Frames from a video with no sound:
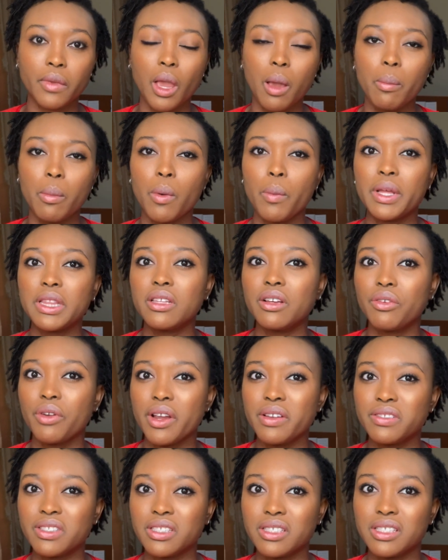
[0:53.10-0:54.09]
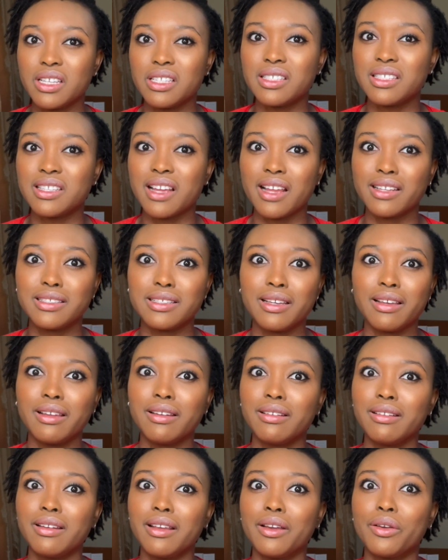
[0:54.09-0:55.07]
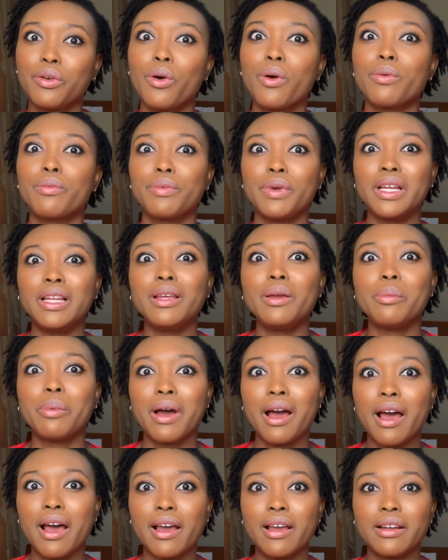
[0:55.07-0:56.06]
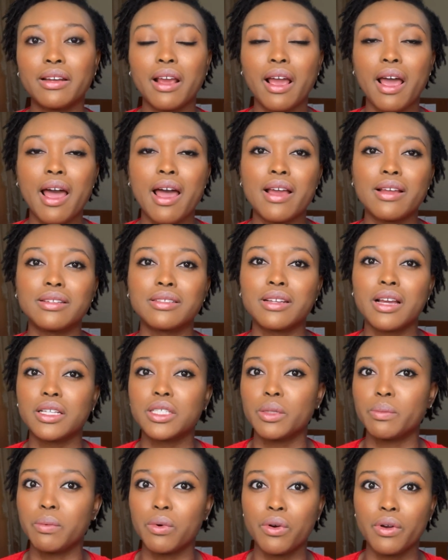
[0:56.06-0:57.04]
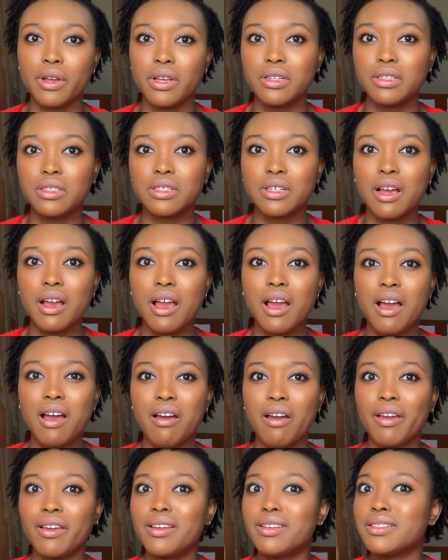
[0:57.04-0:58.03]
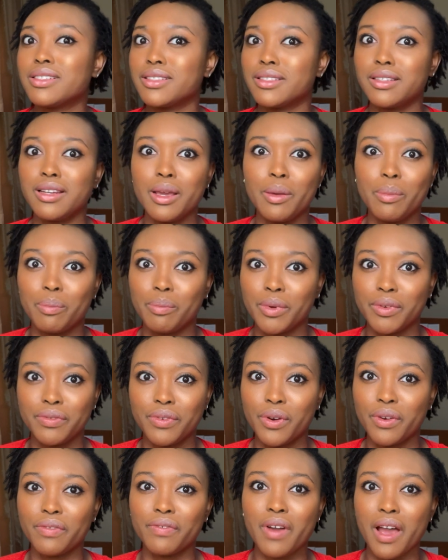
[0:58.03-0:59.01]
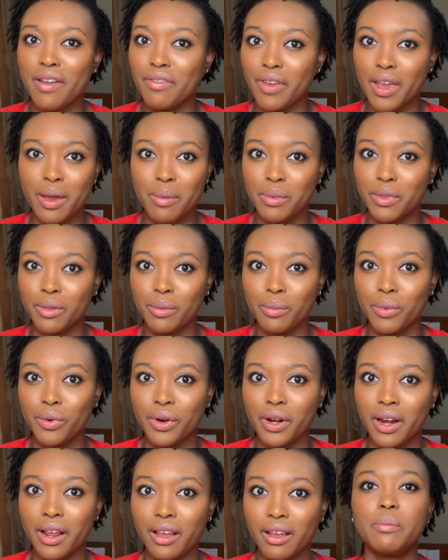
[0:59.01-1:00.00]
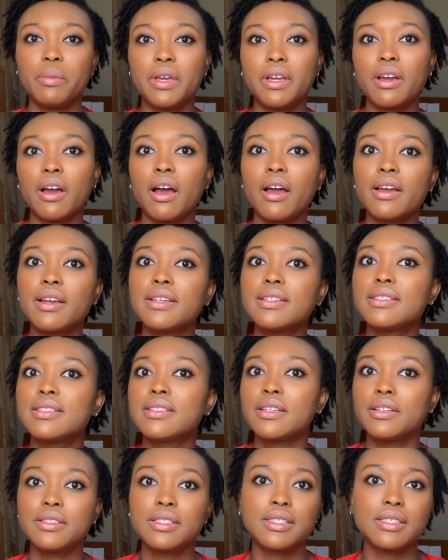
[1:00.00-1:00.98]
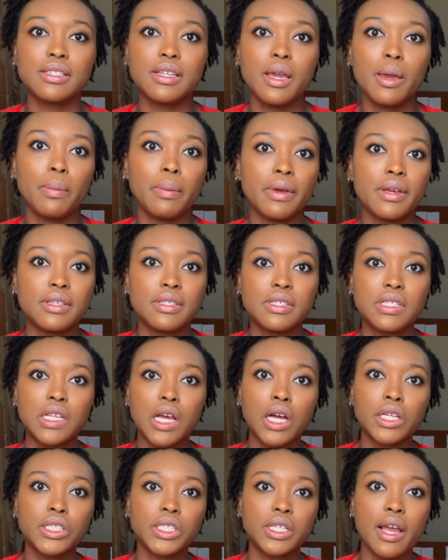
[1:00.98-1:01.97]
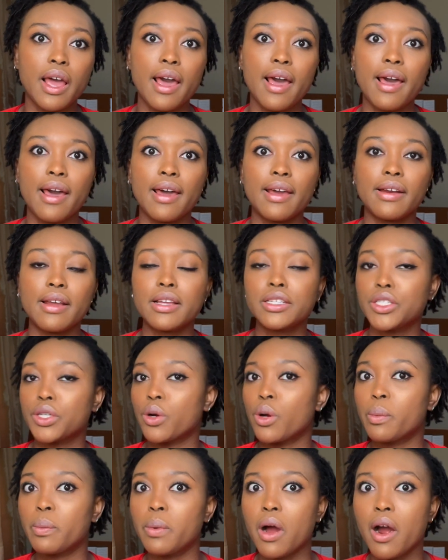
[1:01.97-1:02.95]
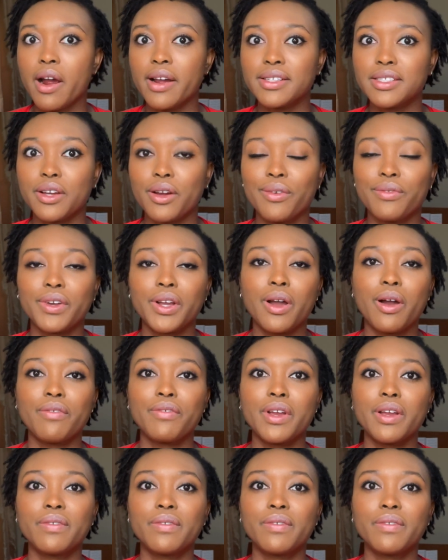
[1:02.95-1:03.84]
But when the Graves' disease set in, it got really bad, and at a point, I couldn't sleep before 5 a.m. in the morning. Because good sleep is such an integral part of recovering